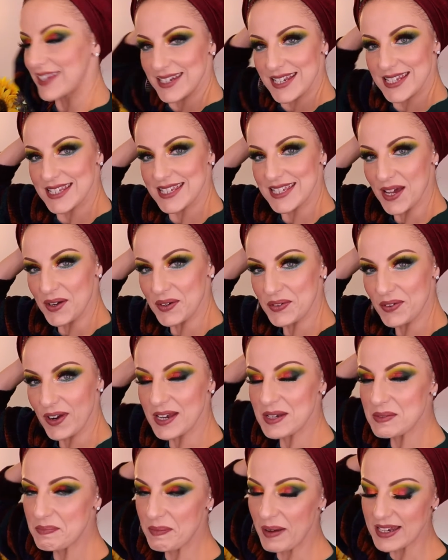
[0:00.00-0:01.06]
that doesn't sound
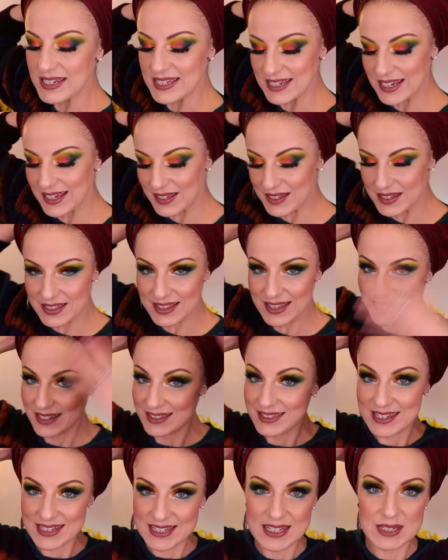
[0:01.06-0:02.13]
right, but uh,
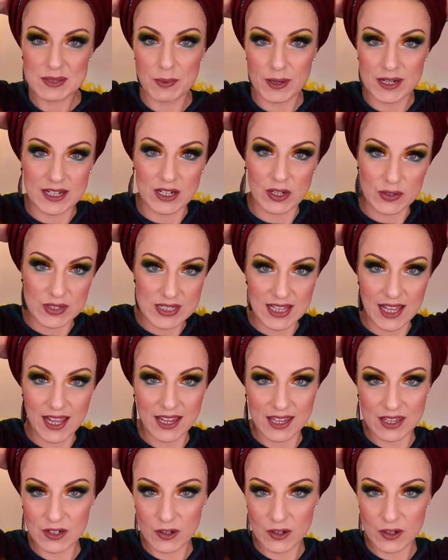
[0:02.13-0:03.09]
th this is what it looks like.